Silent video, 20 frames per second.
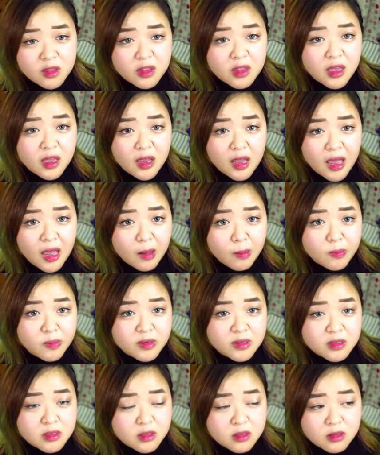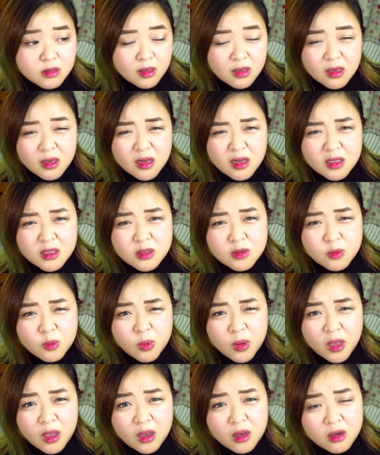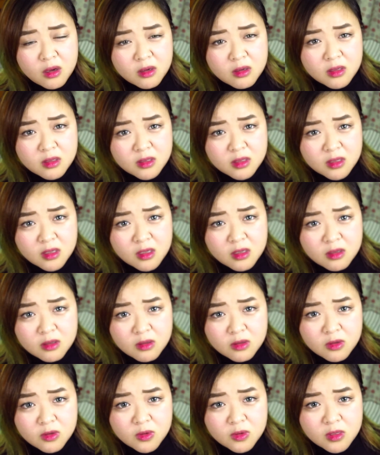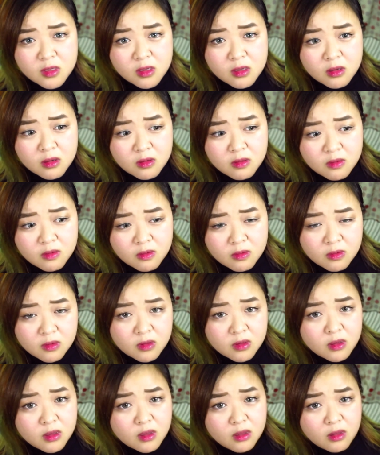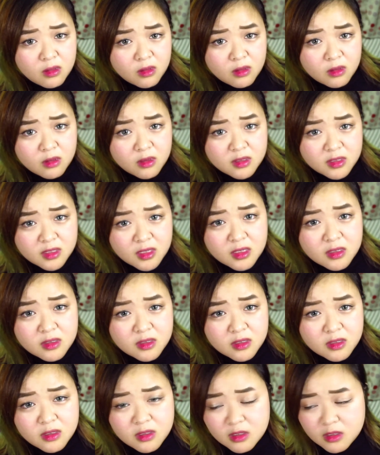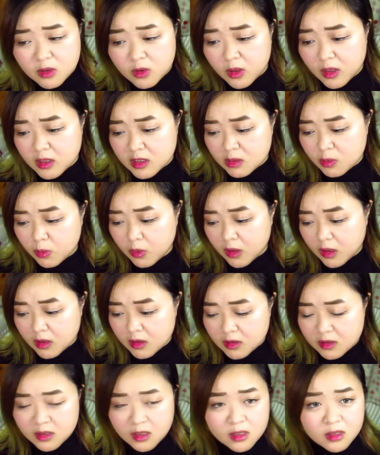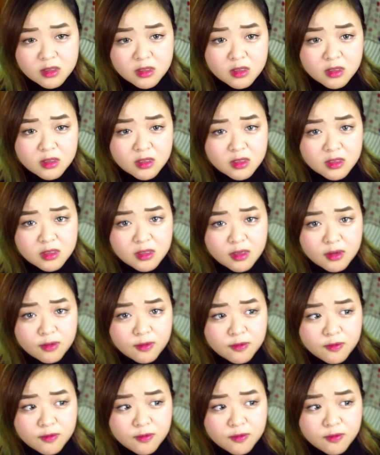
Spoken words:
thing happened. It is weird, isn't it? Using the sentence to explain the sentence itself.